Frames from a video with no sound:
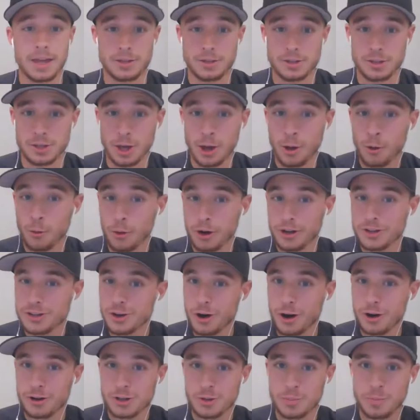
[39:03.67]
And so what does
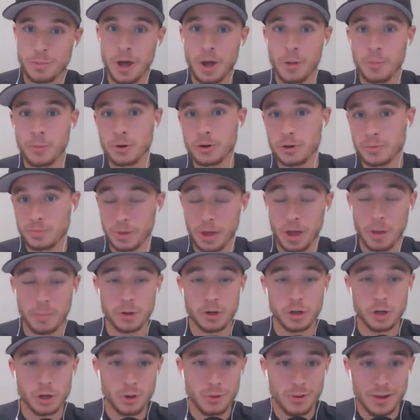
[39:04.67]
Carson
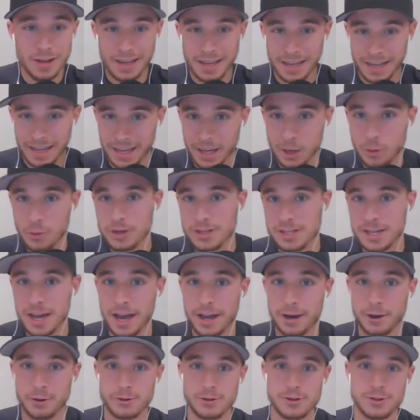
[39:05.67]
Palmer do? He
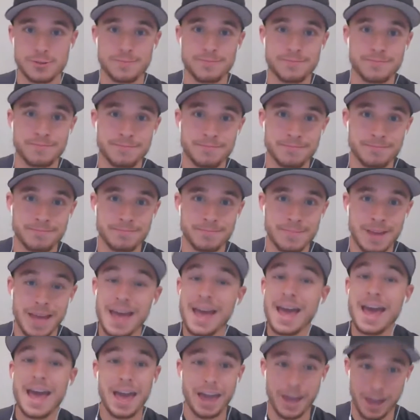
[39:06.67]
retires.
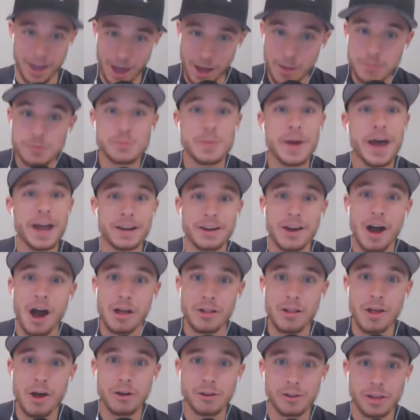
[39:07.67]
And comes back
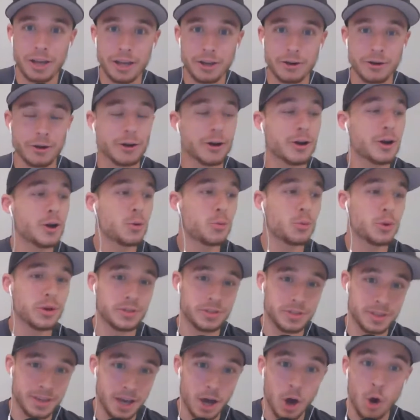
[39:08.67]
not long later
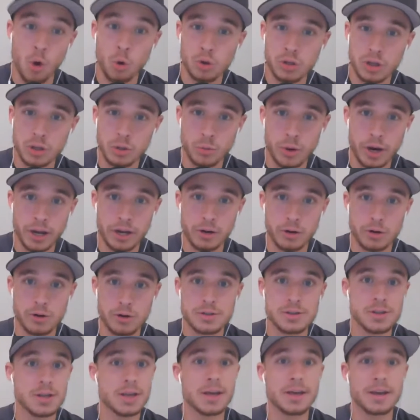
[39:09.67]
with the Oakland
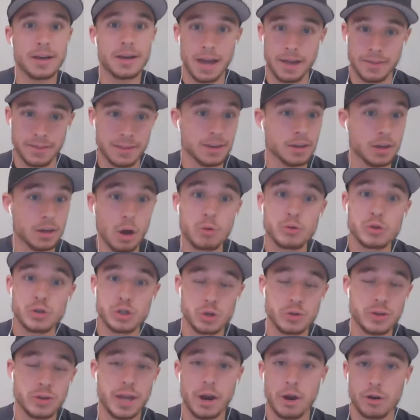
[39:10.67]
Raiders, and then goes
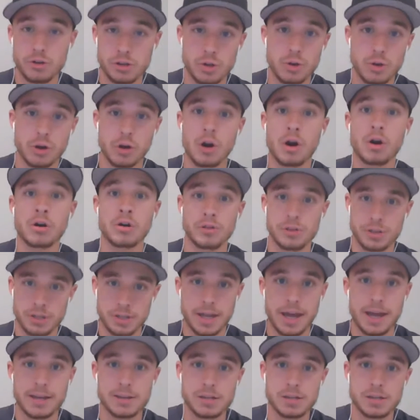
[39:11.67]
to the Arizona Cardinals
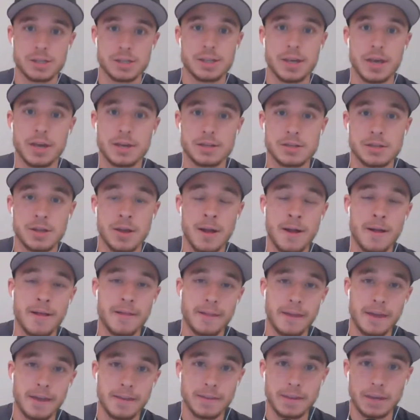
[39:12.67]
and has success
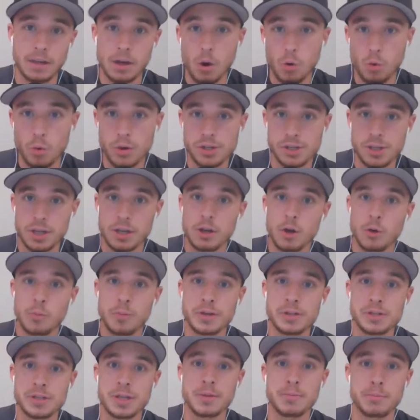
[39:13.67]
in the no risk it, no
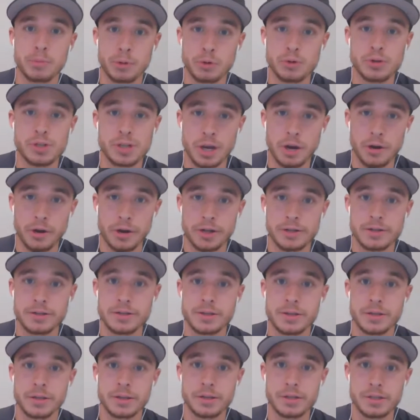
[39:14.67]
biscuit Bruce
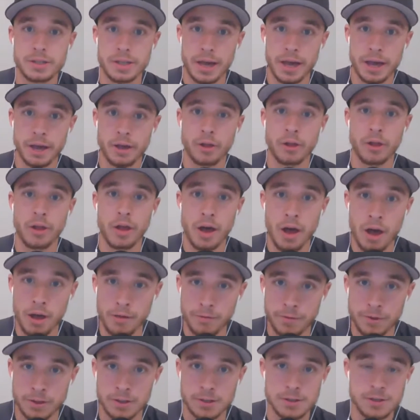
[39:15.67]
Arians style
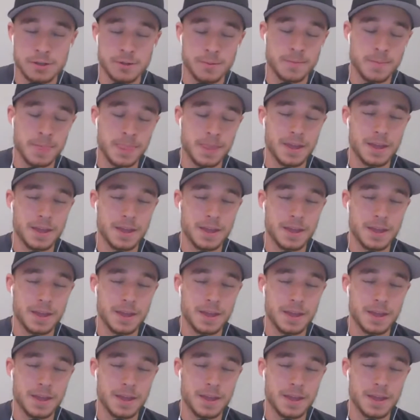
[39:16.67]
offense.